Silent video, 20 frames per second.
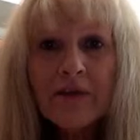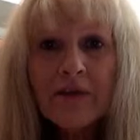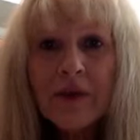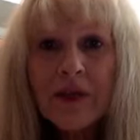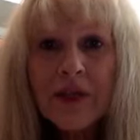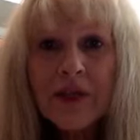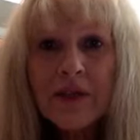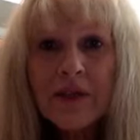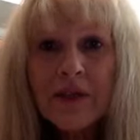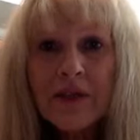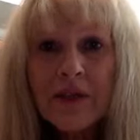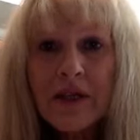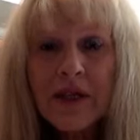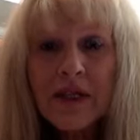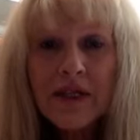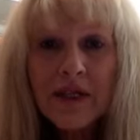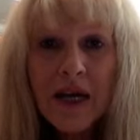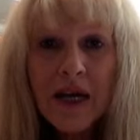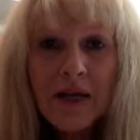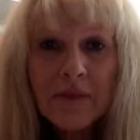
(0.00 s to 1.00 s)
one
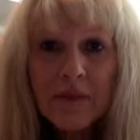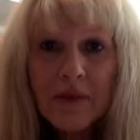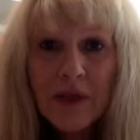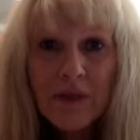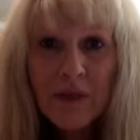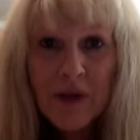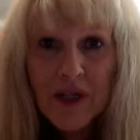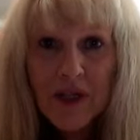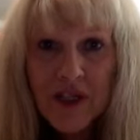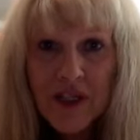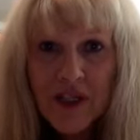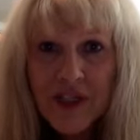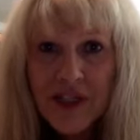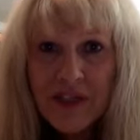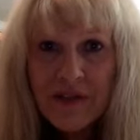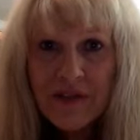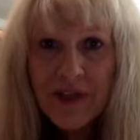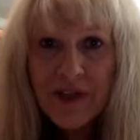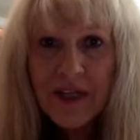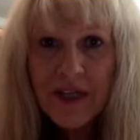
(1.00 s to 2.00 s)
at night when I'm watching
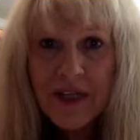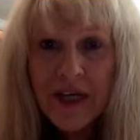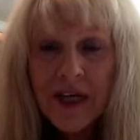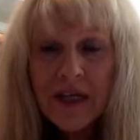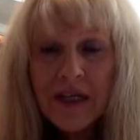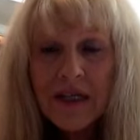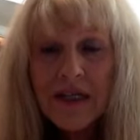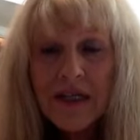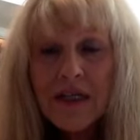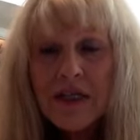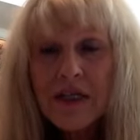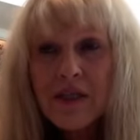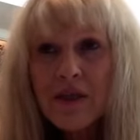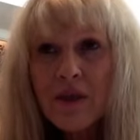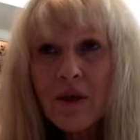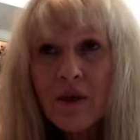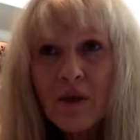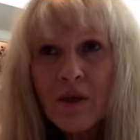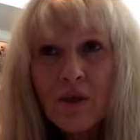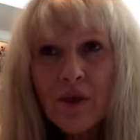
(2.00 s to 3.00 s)
TV, and it's
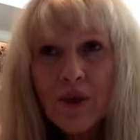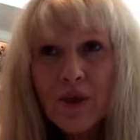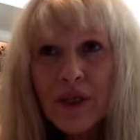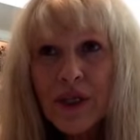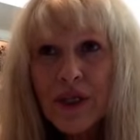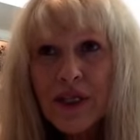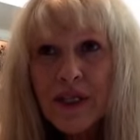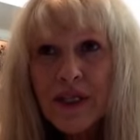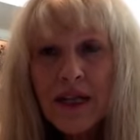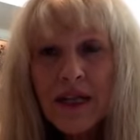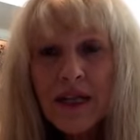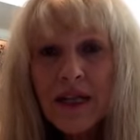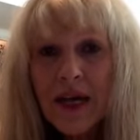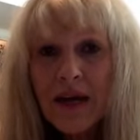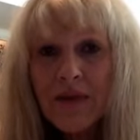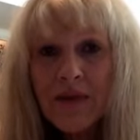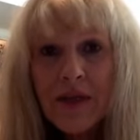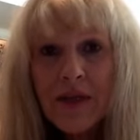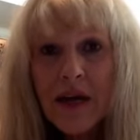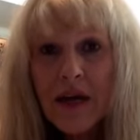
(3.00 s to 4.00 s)
so good. It's like
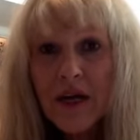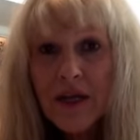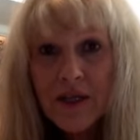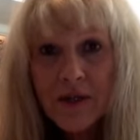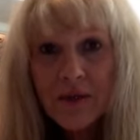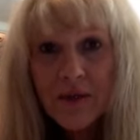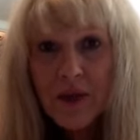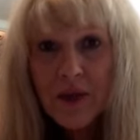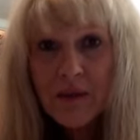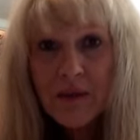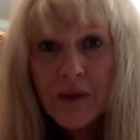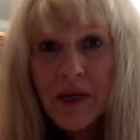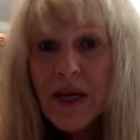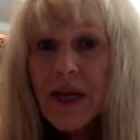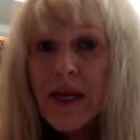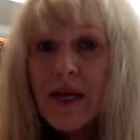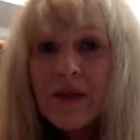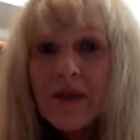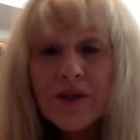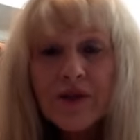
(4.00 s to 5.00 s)
having ice cream.
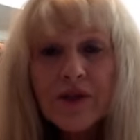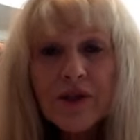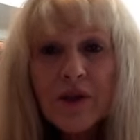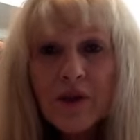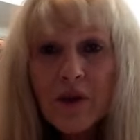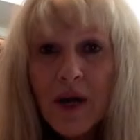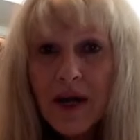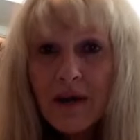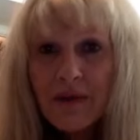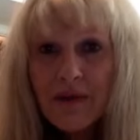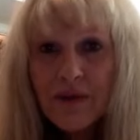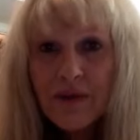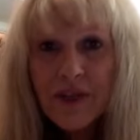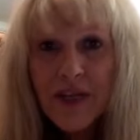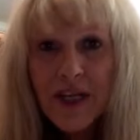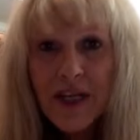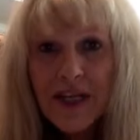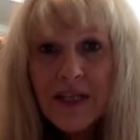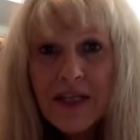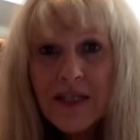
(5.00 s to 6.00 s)
There's no
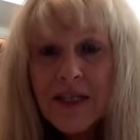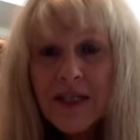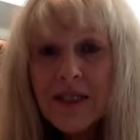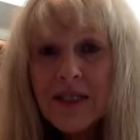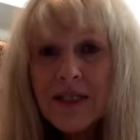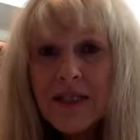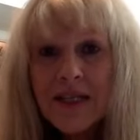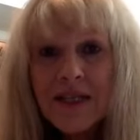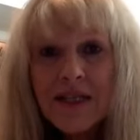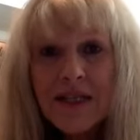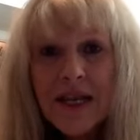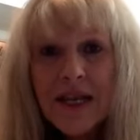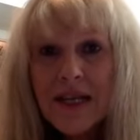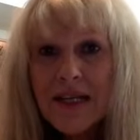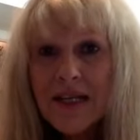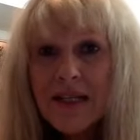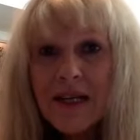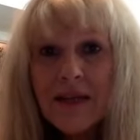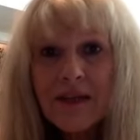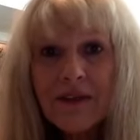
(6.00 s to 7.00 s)
aftertaste. It just
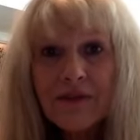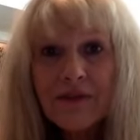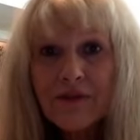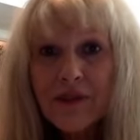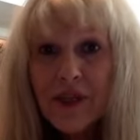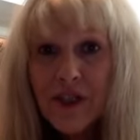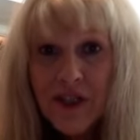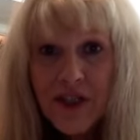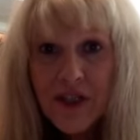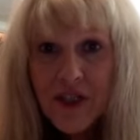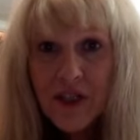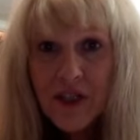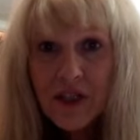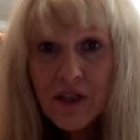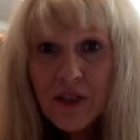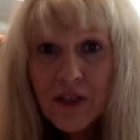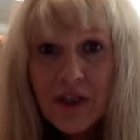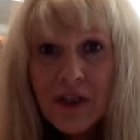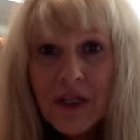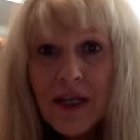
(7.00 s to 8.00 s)
tastes like a
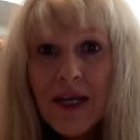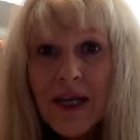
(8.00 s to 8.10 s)
fudgesicle,